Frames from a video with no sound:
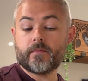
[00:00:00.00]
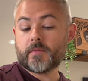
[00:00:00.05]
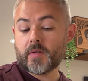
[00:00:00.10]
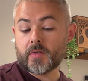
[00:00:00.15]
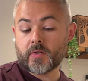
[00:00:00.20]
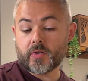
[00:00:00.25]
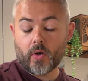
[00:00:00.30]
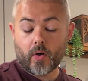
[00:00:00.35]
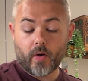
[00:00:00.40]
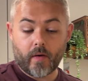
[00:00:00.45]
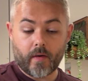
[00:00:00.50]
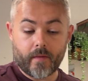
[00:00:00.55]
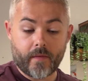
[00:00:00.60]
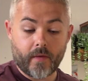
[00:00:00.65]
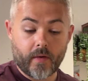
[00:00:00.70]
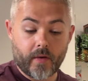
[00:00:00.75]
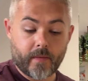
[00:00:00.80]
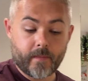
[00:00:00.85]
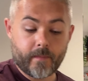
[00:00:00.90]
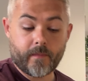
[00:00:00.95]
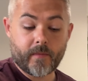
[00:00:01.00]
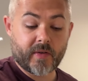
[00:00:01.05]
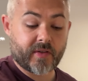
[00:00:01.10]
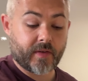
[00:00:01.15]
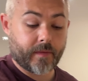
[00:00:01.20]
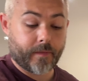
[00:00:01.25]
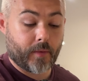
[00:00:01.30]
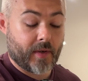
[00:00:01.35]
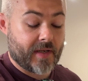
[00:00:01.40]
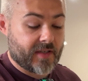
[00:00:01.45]
sort of the
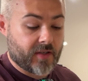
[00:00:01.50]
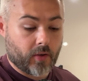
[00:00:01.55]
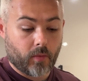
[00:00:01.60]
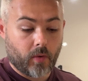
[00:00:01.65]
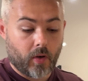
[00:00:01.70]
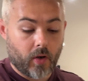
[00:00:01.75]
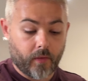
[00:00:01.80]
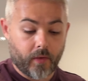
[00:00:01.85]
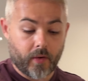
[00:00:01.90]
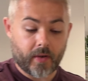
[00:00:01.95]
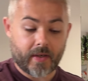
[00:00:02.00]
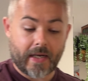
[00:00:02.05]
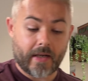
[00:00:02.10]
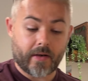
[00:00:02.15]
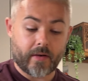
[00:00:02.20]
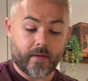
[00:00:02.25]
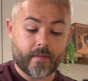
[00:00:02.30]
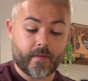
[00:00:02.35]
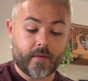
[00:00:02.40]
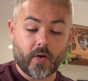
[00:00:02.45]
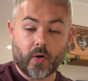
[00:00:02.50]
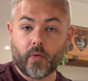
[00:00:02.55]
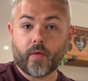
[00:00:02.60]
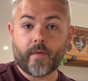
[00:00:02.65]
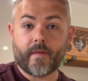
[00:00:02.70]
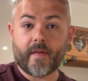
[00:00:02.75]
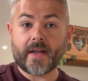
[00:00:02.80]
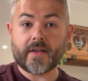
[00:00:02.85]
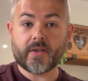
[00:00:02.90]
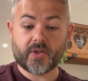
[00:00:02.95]
sofrito or the kind of, the
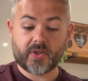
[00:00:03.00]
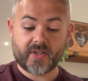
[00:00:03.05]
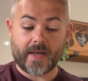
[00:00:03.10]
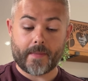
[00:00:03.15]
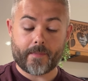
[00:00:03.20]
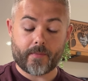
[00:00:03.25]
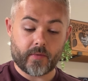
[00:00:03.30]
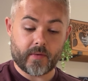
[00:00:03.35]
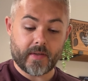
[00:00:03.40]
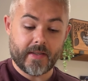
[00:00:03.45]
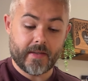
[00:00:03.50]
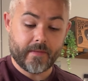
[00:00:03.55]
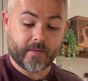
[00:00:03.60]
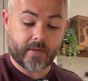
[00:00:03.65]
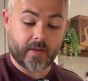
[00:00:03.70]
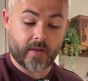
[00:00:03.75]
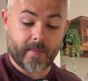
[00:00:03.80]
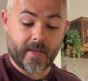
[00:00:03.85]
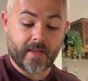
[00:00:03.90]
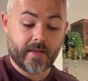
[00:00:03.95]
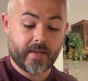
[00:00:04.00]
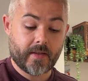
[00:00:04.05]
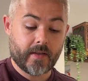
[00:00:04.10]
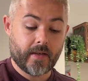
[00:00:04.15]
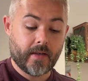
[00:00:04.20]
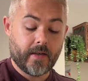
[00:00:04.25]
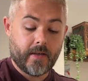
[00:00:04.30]
veg separately to the mince,